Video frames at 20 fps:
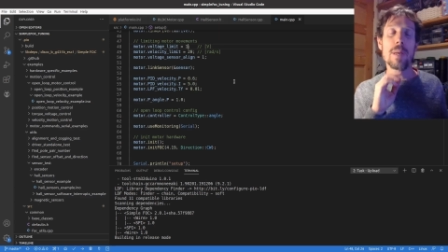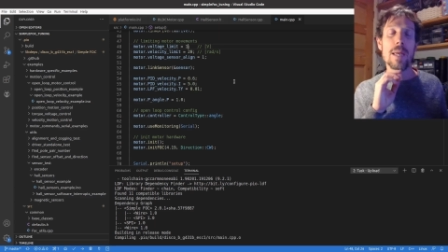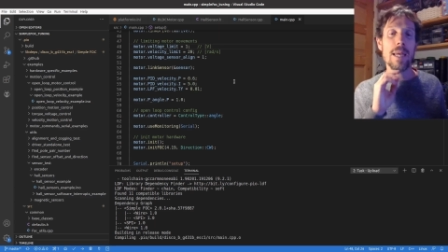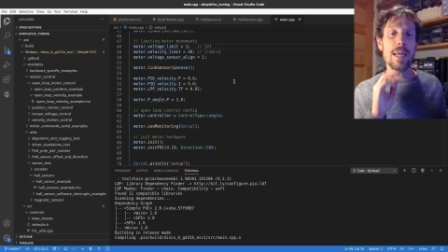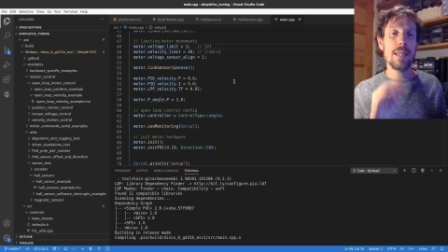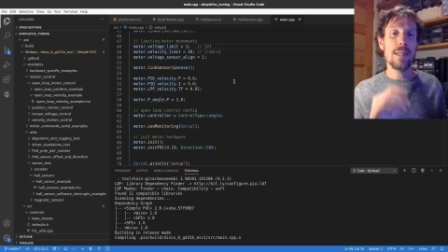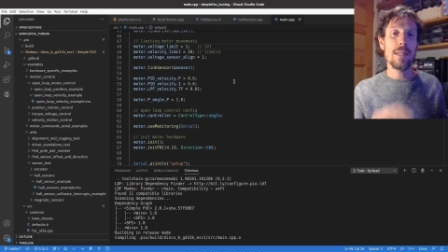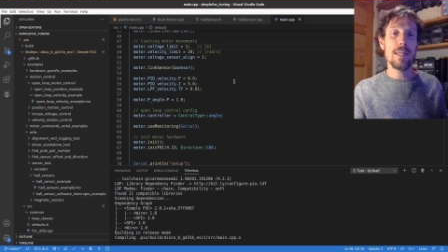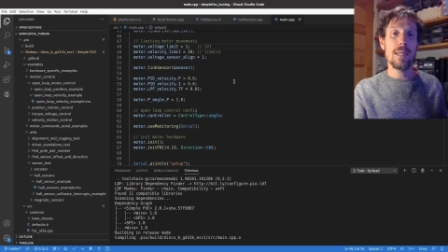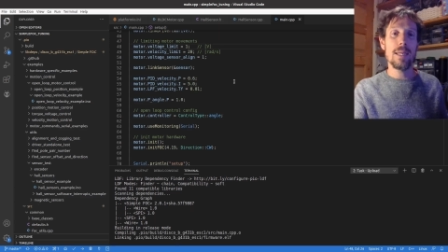
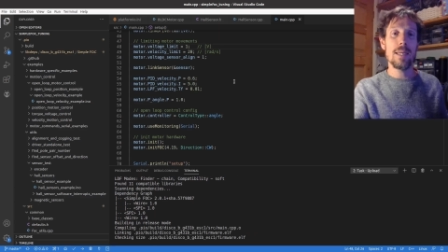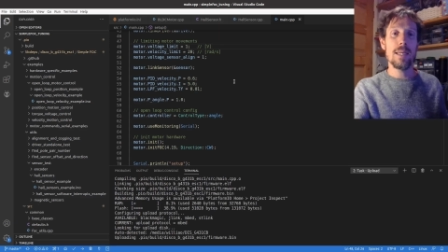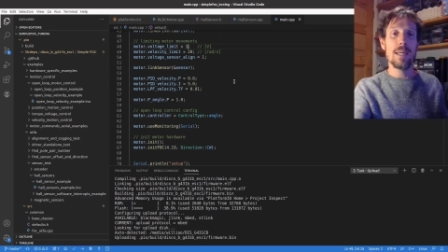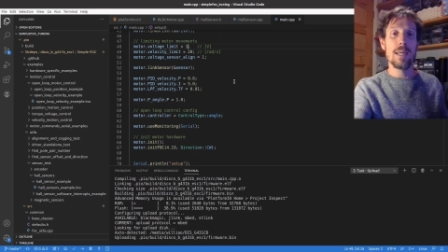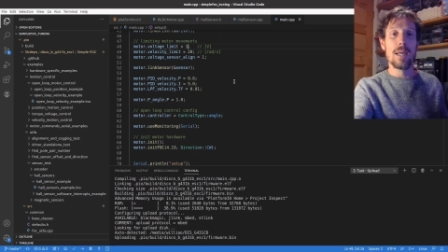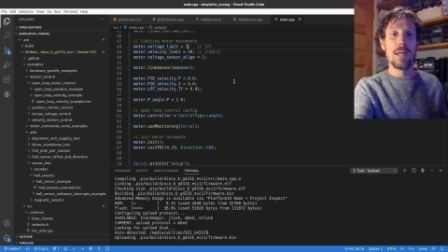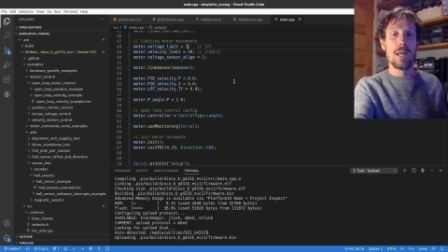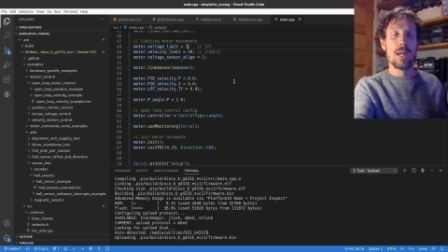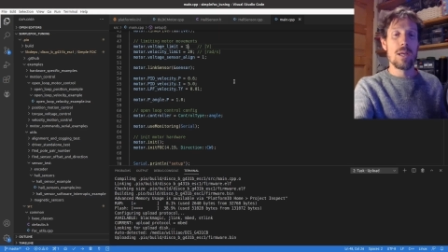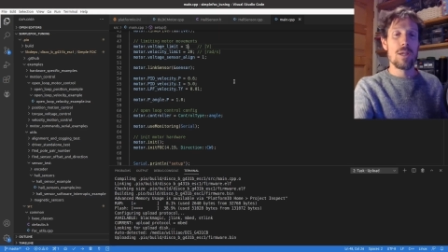in the
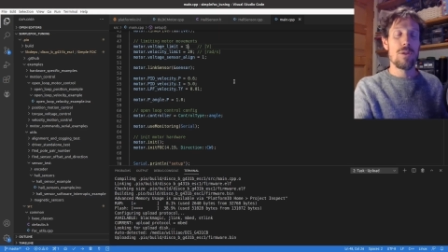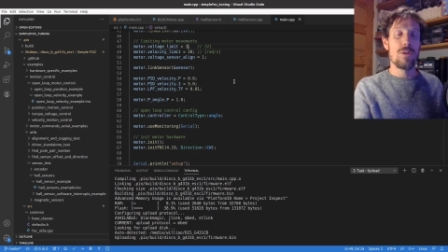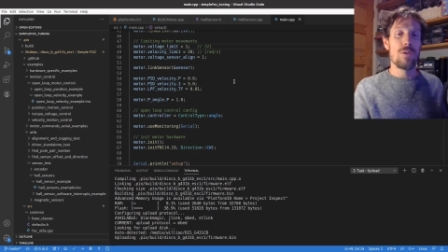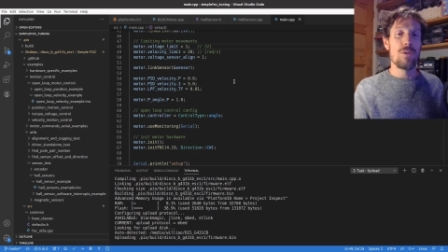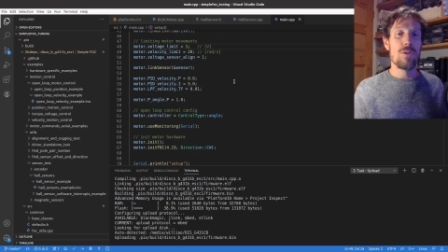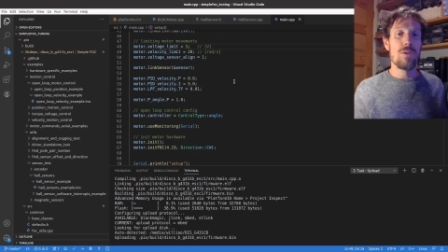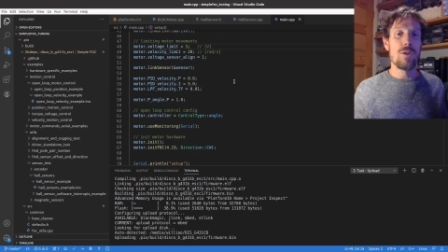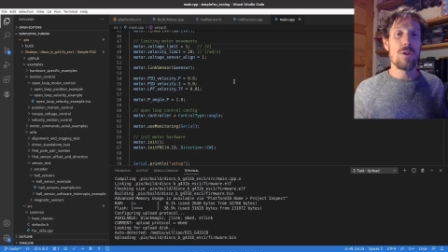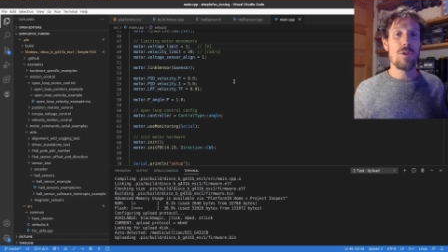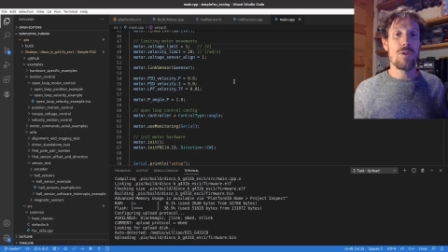
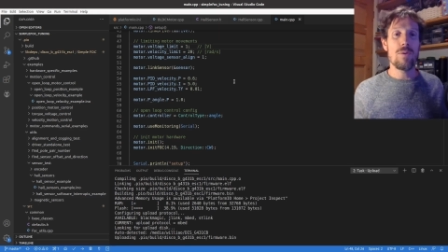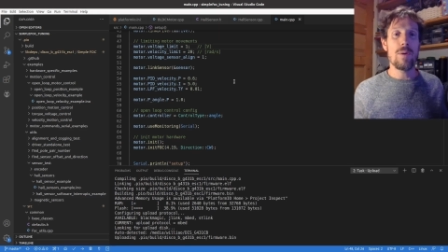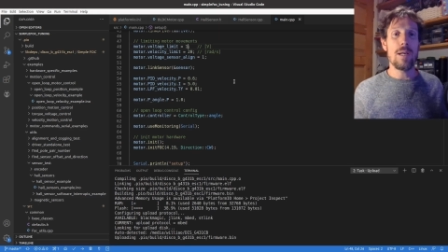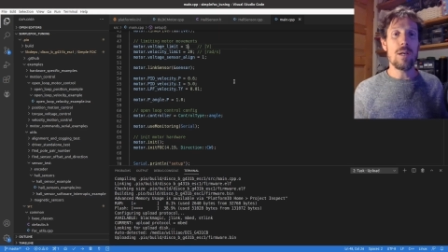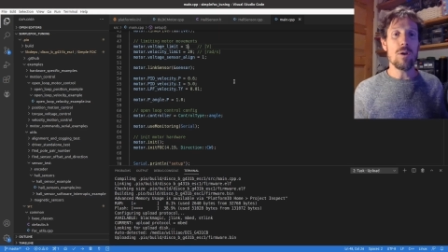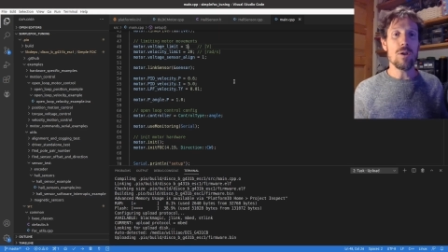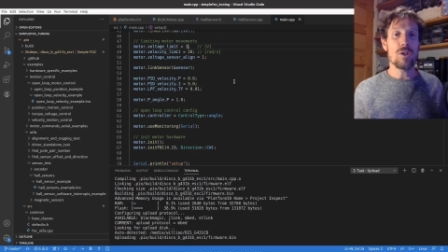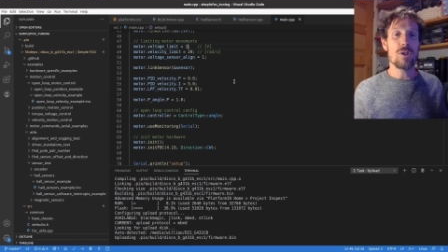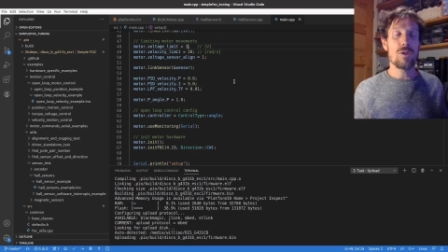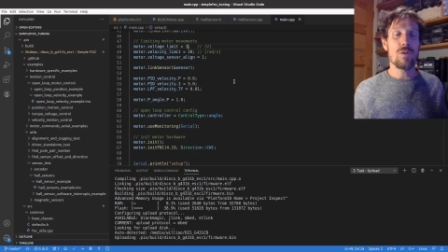the three
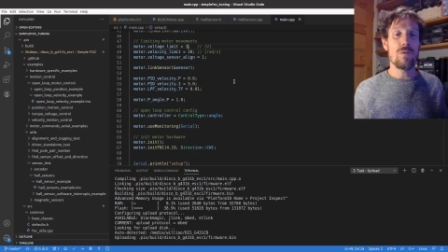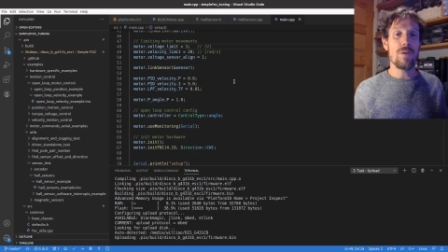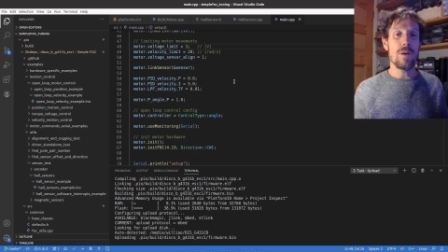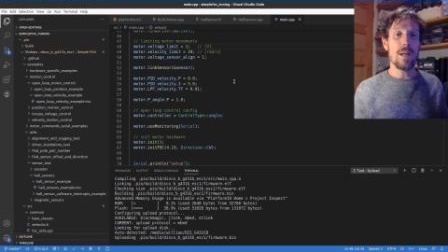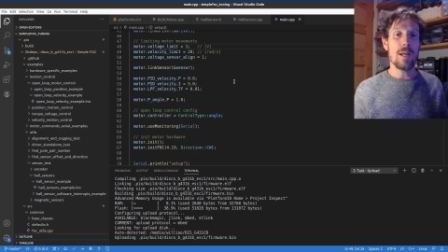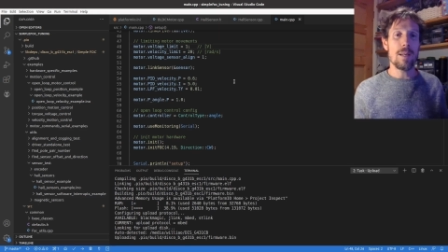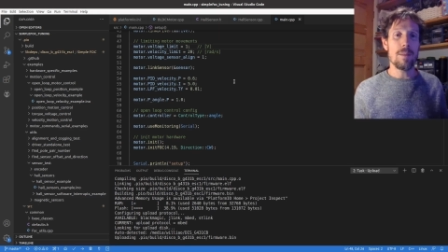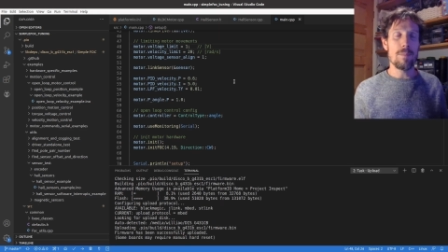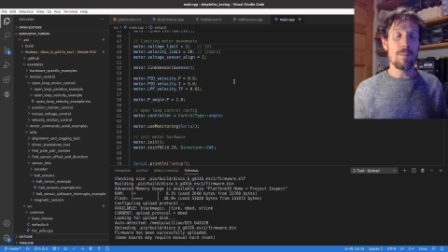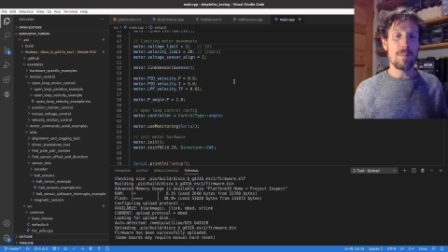lots of
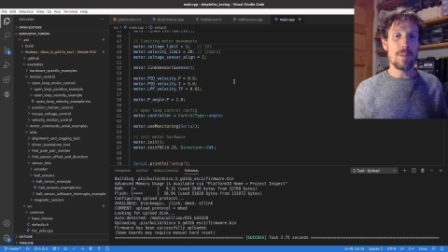uh,